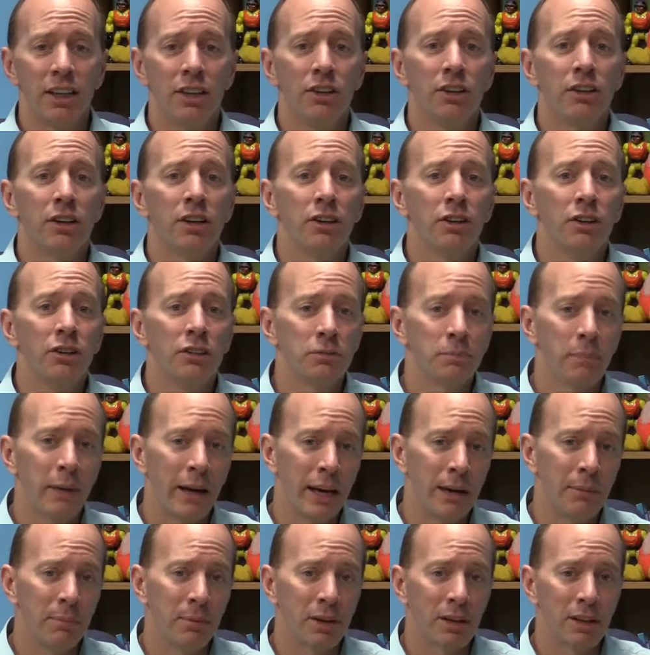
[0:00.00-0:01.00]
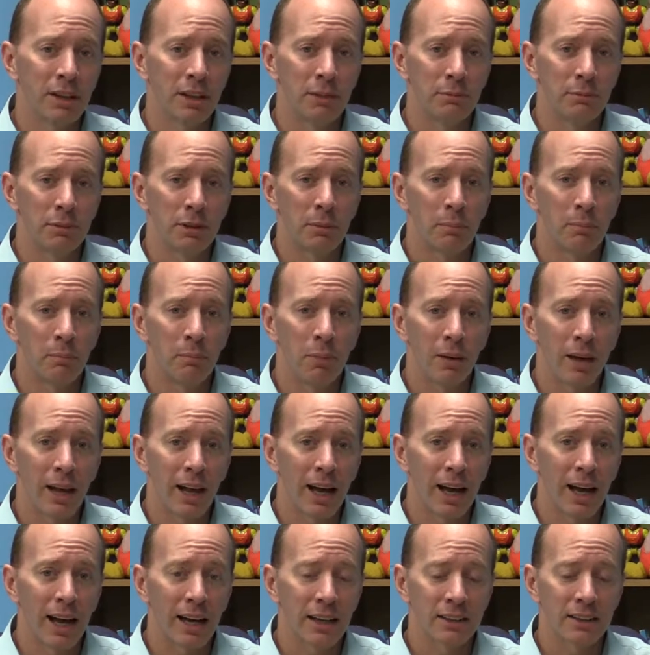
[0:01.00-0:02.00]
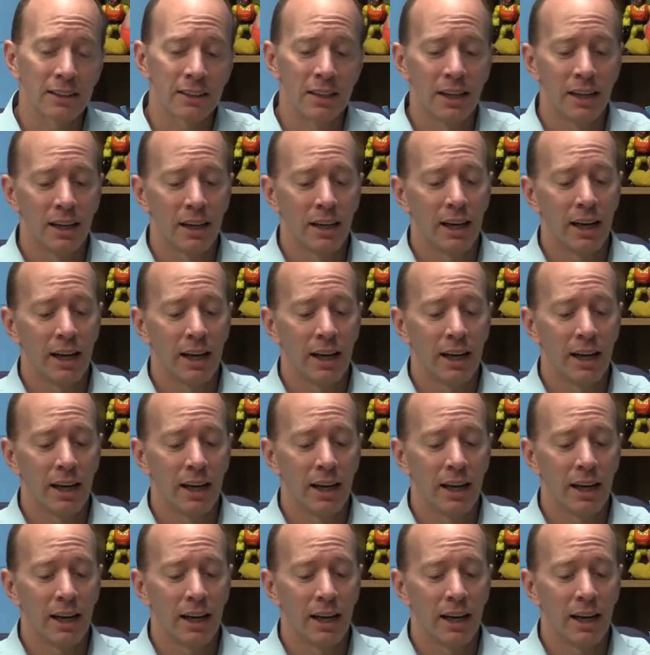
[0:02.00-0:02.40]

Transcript: You can use paper clips, blocks.